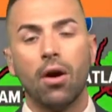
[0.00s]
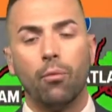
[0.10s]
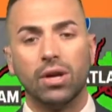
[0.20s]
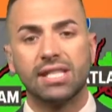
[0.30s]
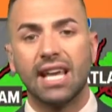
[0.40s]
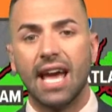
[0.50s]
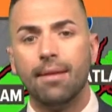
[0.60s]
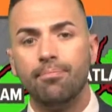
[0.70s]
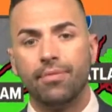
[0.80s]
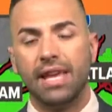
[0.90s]
Uh, once
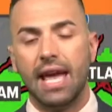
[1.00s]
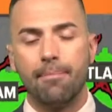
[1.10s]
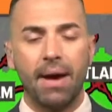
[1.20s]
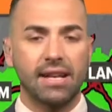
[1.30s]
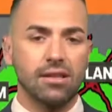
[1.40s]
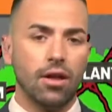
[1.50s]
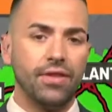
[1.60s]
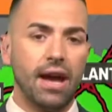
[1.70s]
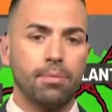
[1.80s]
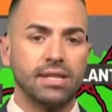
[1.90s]
again, the impacts
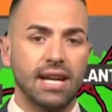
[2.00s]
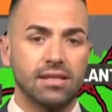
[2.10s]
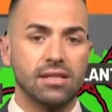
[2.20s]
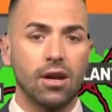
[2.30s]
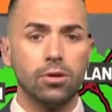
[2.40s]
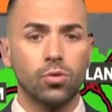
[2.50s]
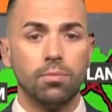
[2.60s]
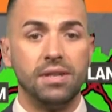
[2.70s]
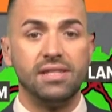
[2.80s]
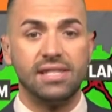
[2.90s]
along the upper Texas coast
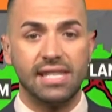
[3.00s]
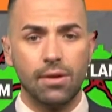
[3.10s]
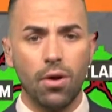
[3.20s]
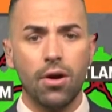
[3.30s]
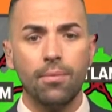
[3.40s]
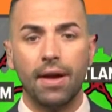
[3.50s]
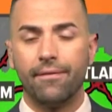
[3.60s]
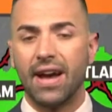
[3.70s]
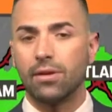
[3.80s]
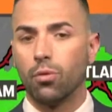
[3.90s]
will be zero. In
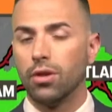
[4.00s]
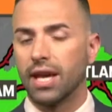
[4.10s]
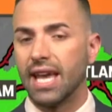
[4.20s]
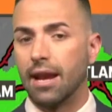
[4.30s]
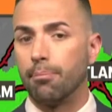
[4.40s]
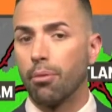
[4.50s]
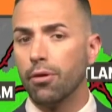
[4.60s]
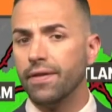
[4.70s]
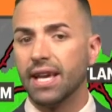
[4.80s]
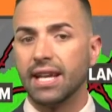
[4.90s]
fact, we're looking at
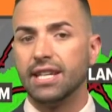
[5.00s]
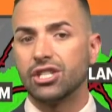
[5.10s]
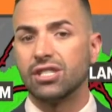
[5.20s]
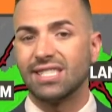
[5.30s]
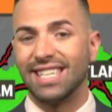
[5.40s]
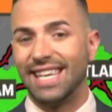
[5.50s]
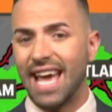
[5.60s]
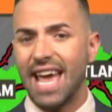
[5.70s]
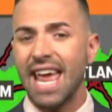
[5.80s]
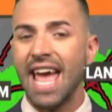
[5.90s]
improving conditions
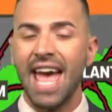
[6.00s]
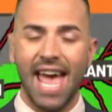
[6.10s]
today